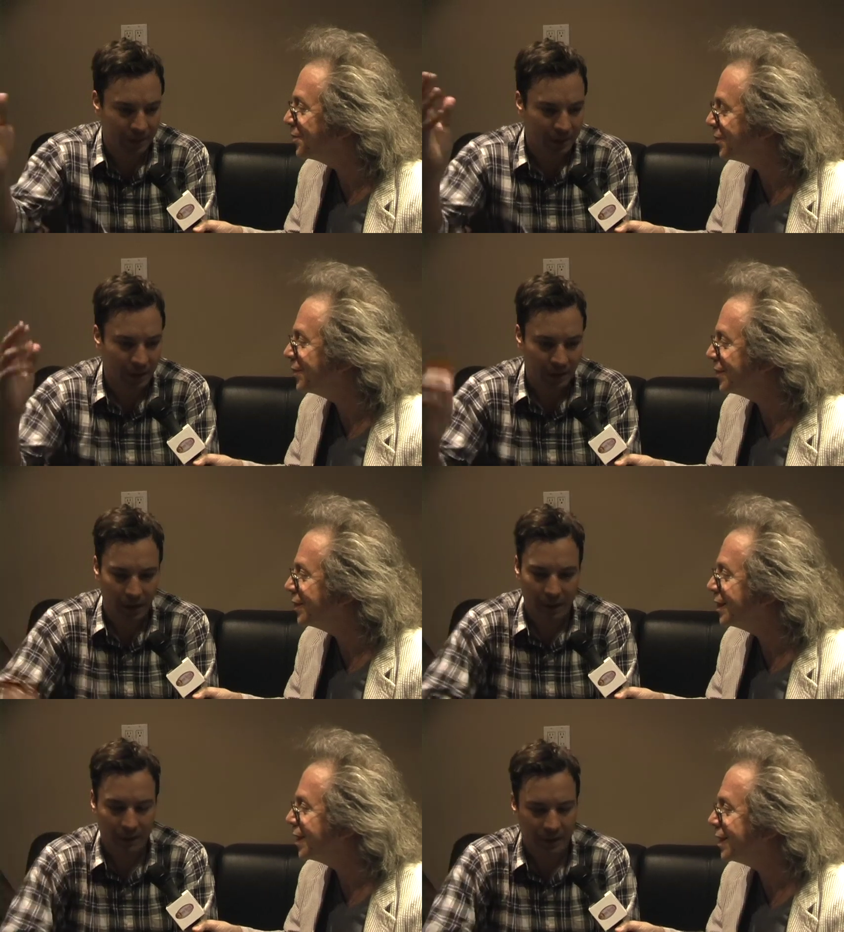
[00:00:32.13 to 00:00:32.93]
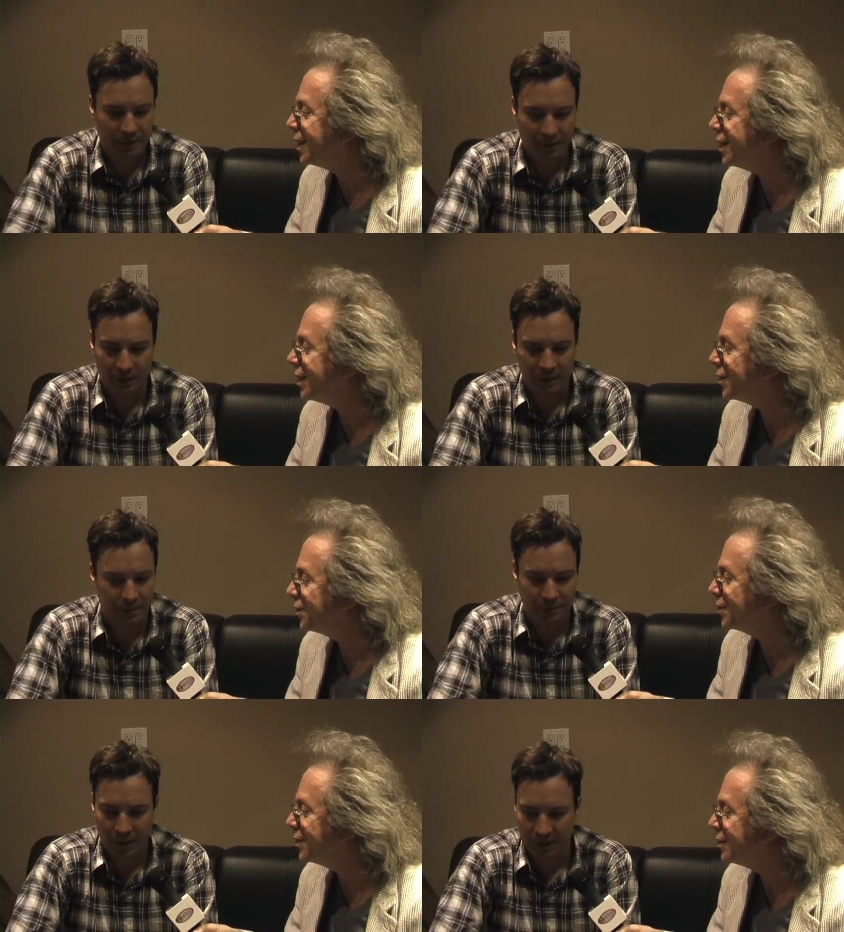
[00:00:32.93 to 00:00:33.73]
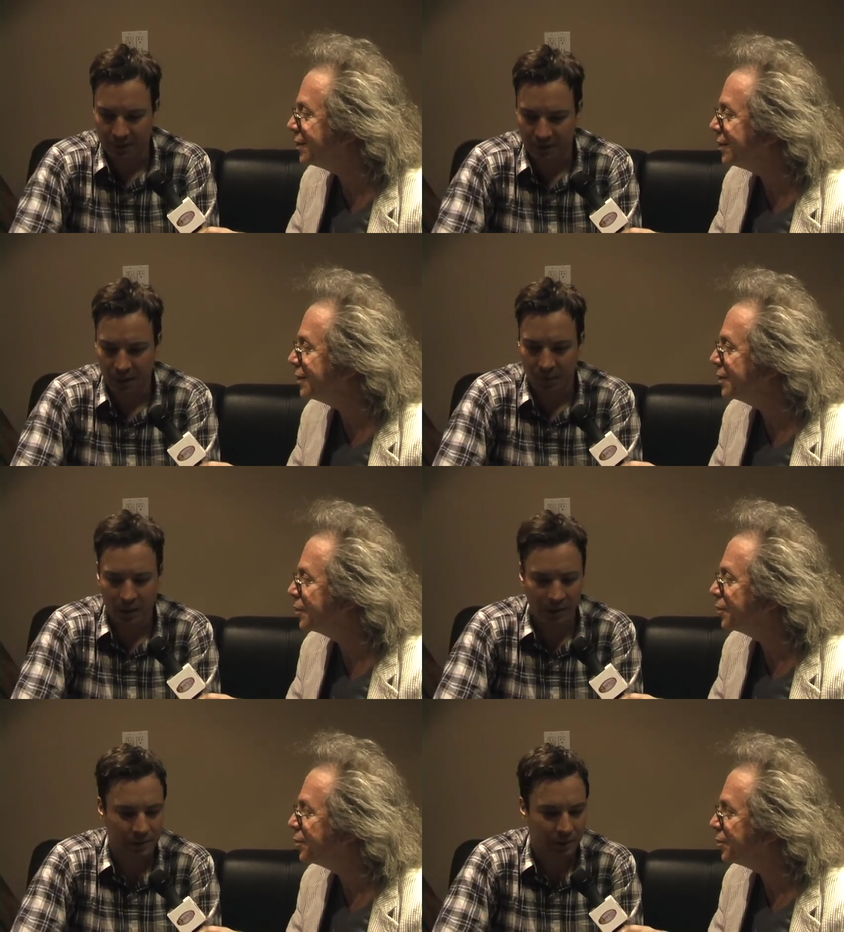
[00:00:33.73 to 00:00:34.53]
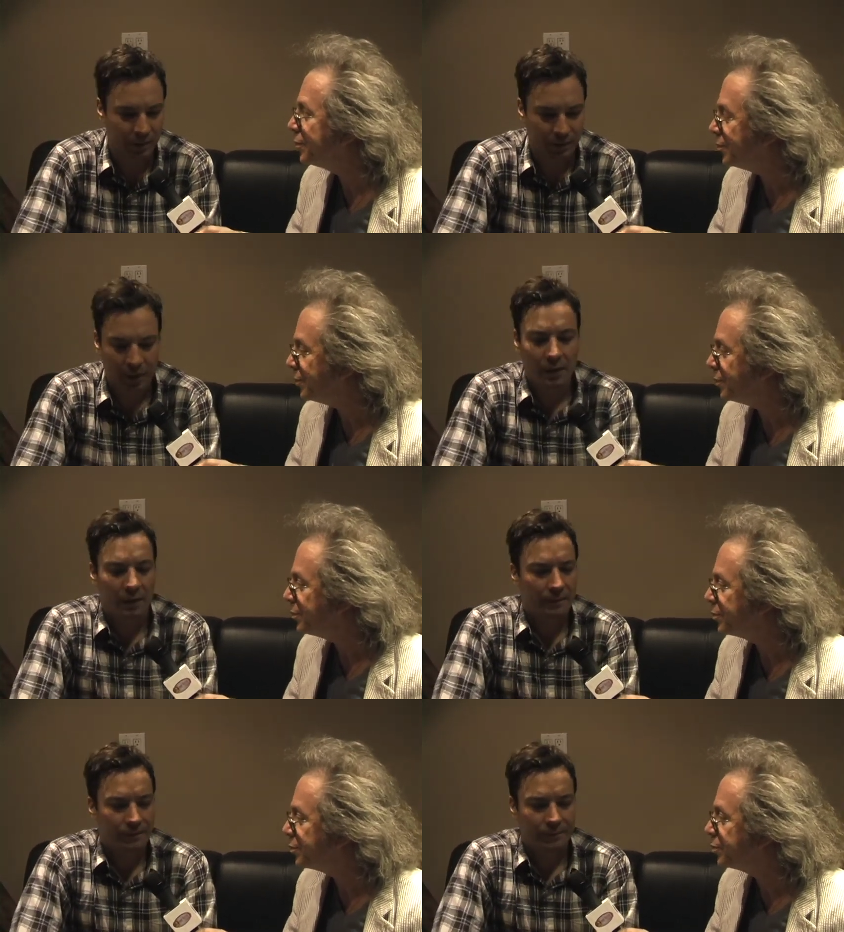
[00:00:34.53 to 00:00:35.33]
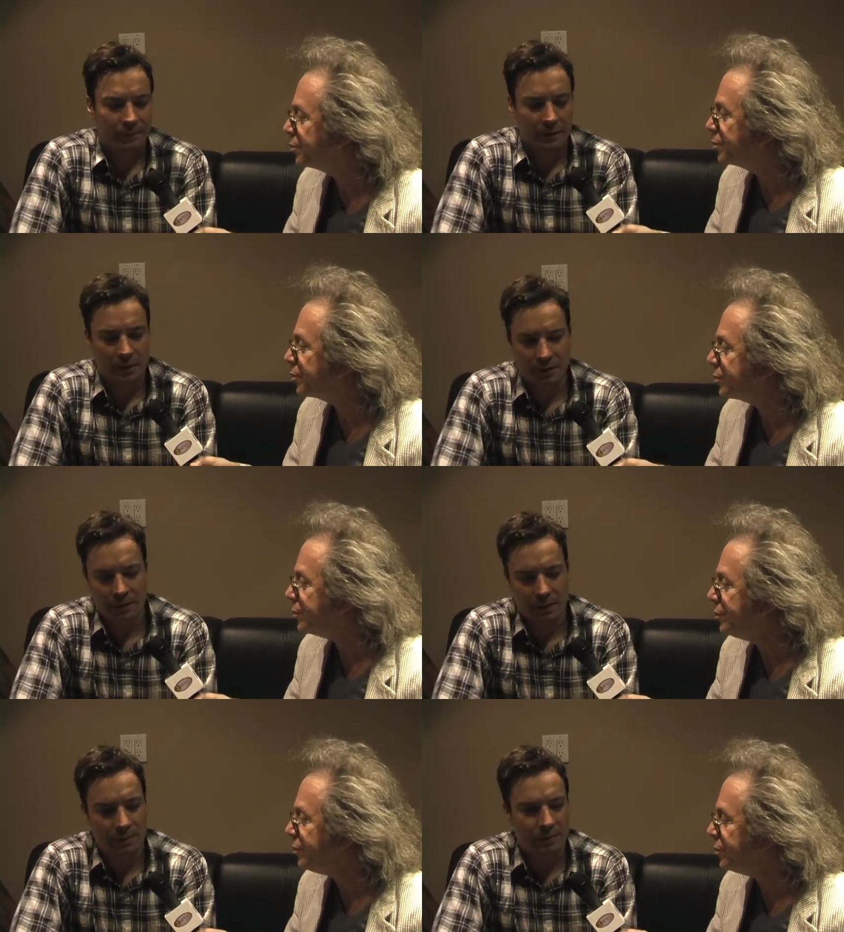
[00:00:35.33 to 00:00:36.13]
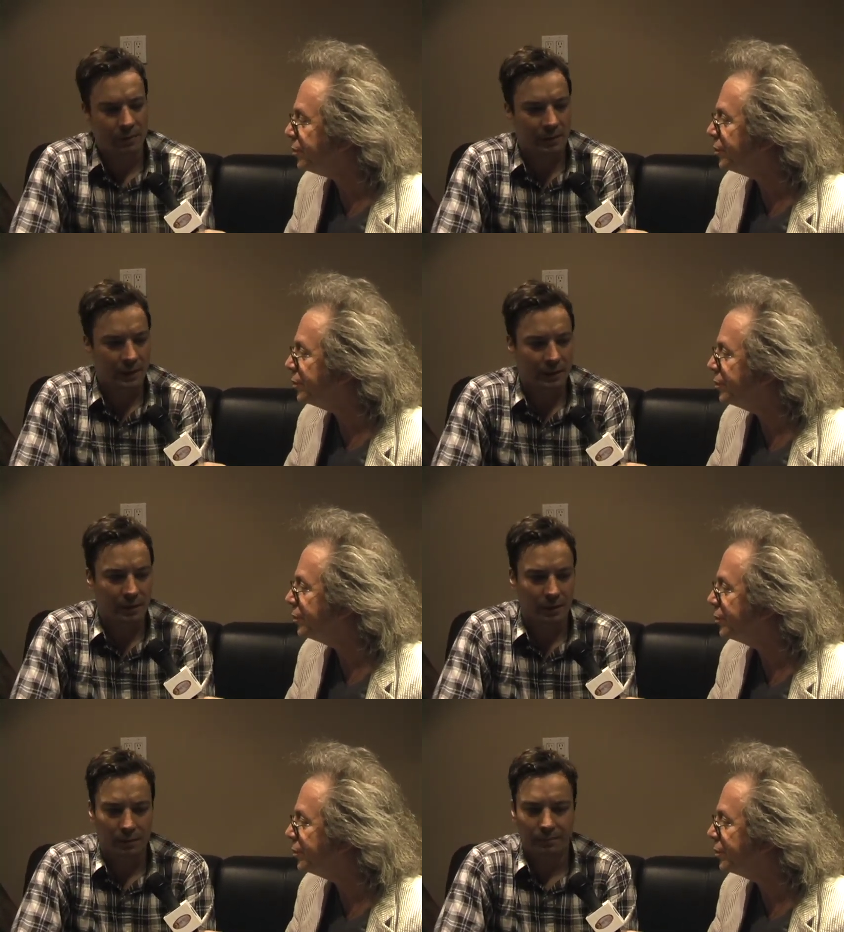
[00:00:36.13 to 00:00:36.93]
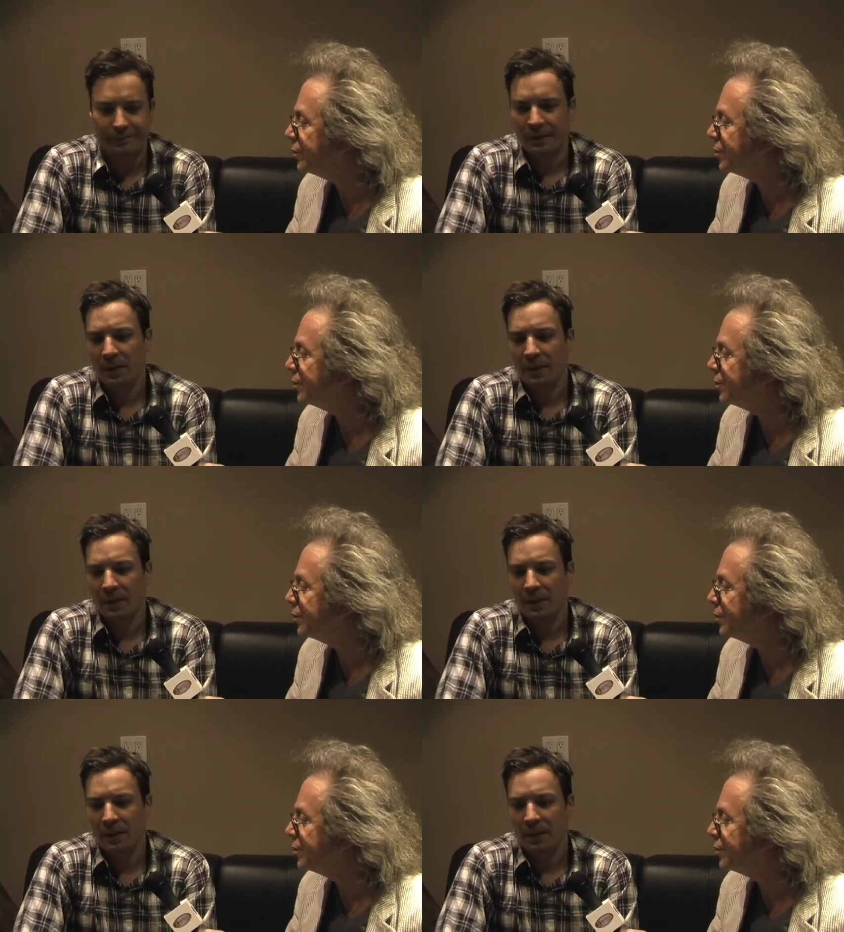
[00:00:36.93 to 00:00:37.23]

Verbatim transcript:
Speaker 1: on Saturday Night Live, and I just yeah. loved his impressions. And I wanted to do, you know, so I would do like you know.